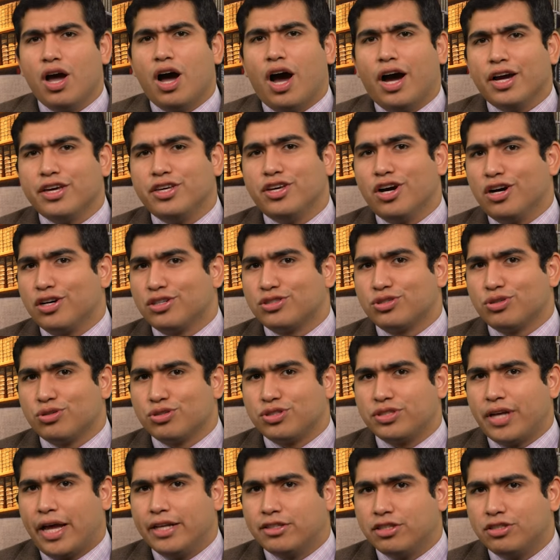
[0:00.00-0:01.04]
A youngster
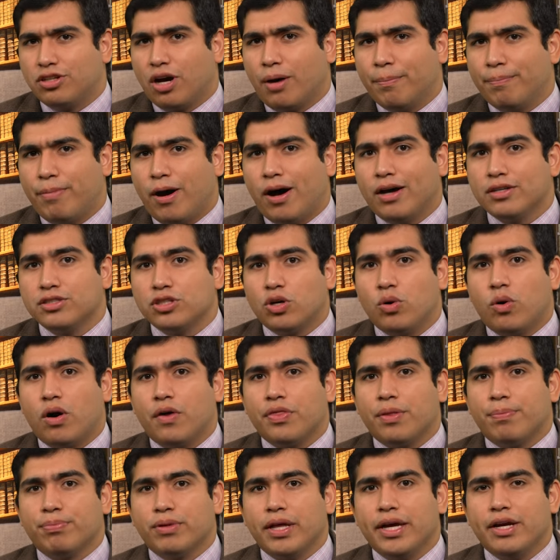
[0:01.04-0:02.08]
said to Don Bosco on
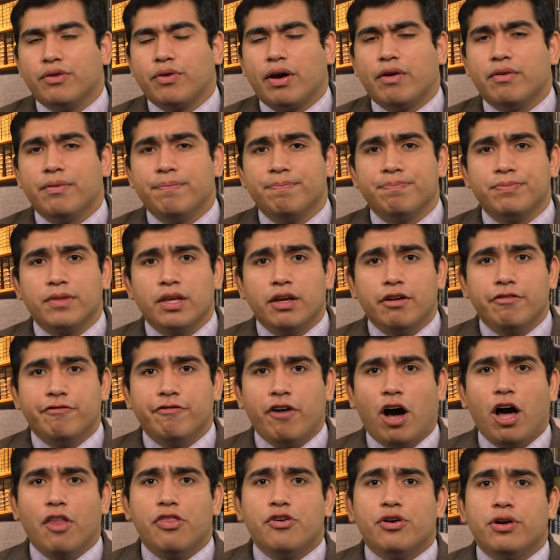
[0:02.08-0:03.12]
the playground,
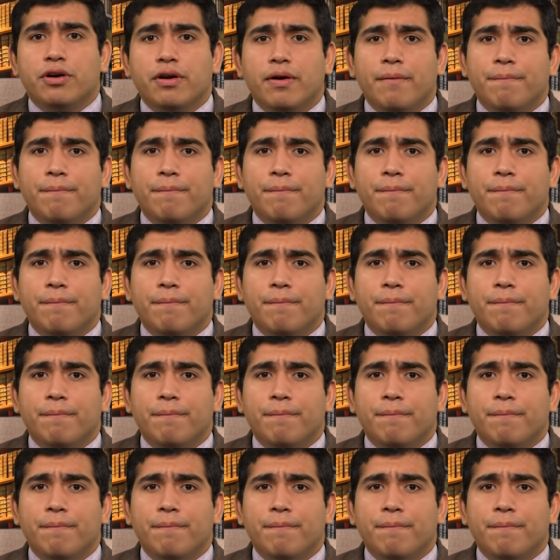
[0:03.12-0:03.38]
"Father,